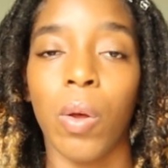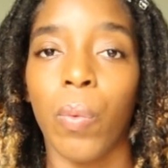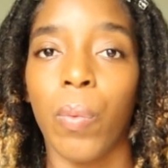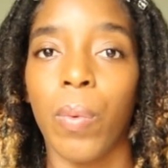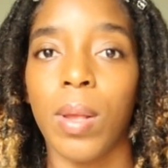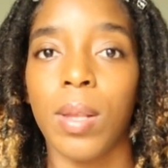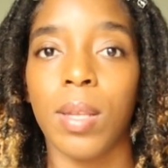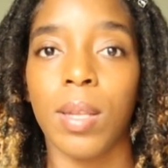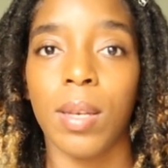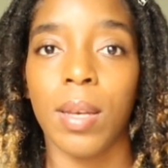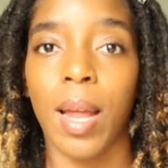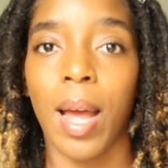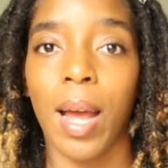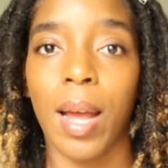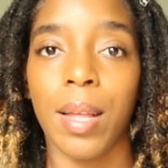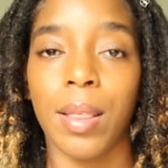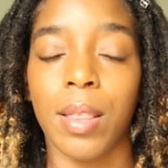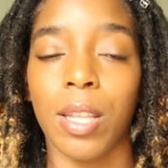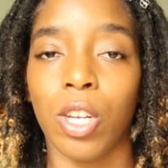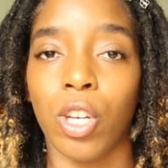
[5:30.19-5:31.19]
was
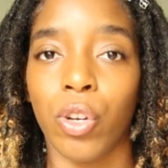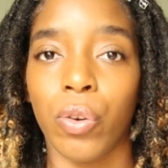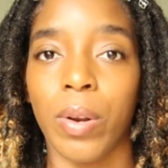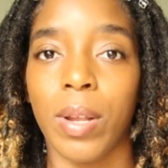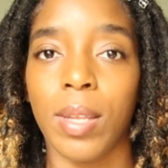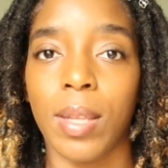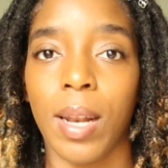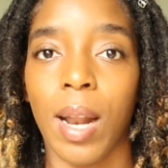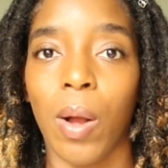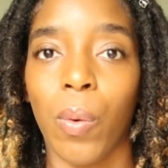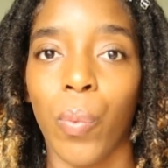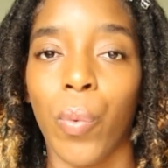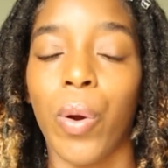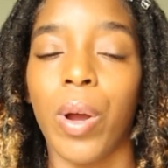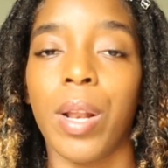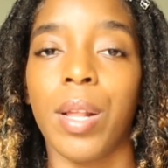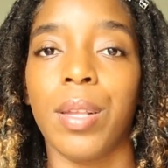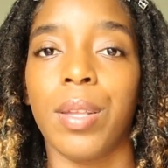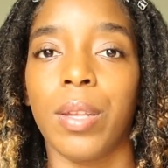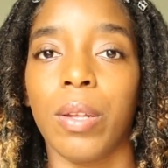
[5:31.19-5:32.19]
not the stress that I wanted.